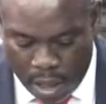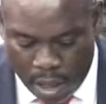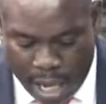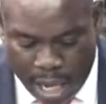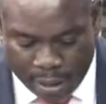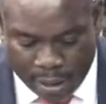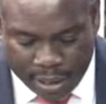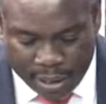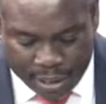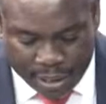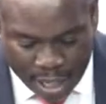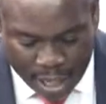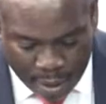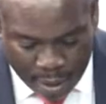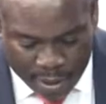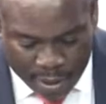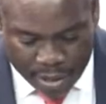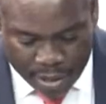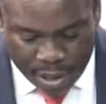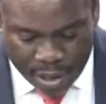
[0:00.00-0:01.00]
and the
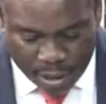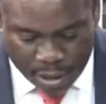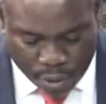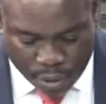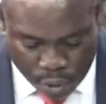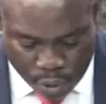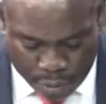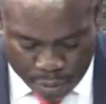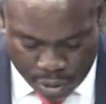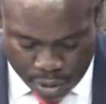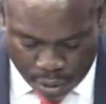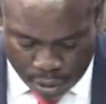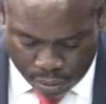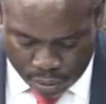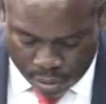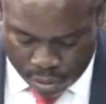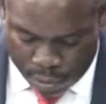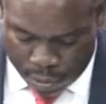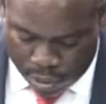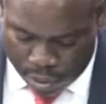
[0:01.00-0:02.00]
garbage and sewage
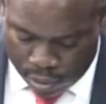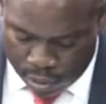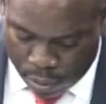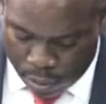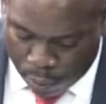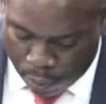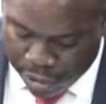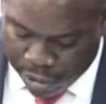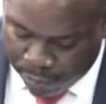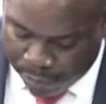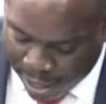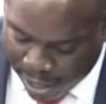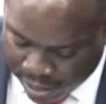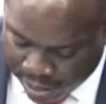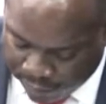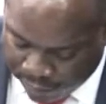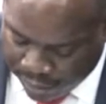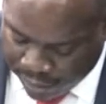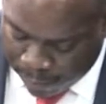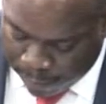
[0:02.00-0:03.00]
contribution,
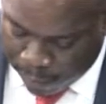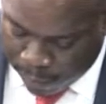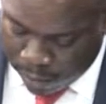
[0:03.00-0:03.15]
respectively.